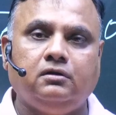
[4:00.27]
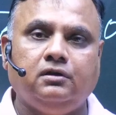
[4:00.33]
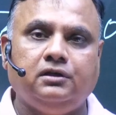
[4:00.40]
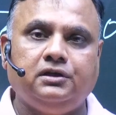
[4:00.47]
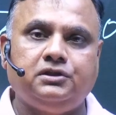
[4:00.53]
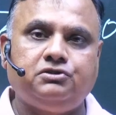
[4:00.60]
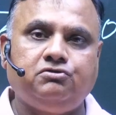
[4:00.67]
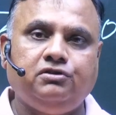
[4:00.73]

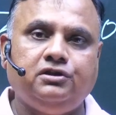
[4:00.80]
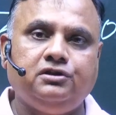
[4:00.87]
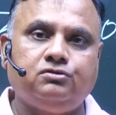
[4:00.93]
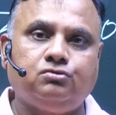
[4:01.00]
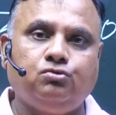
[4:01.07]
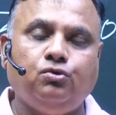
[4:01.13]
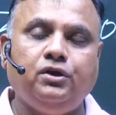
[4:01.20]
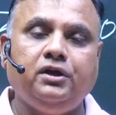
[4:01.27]
history is
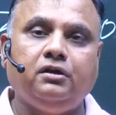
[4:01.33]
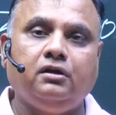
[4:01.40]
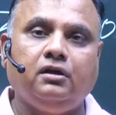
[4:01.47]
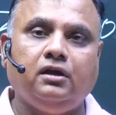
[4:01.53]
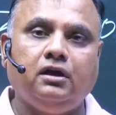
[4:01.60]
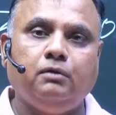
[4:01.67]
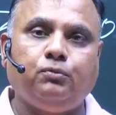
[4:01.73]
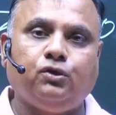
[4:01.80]
going
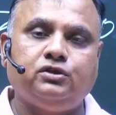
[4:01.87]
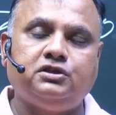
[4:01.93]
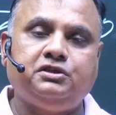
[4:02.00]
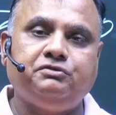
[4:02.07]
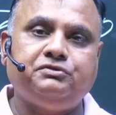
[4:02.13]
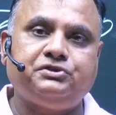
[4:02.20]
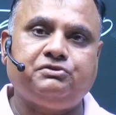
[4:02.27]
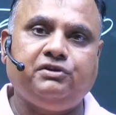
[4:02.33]
in a
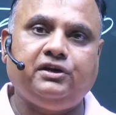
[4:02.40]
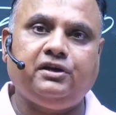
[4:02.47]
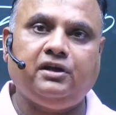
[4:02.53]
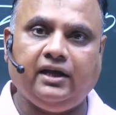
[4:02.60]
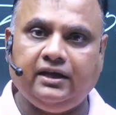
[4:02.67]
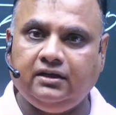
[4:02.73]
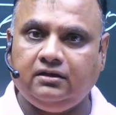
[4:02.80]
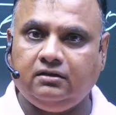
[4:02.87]
positive straight
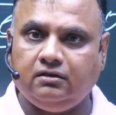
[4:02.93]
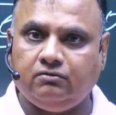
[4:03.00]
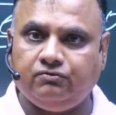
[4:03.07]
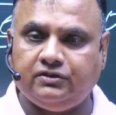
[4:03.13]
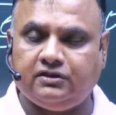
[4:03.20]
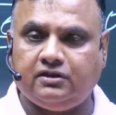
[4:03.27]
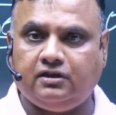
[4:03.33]
line with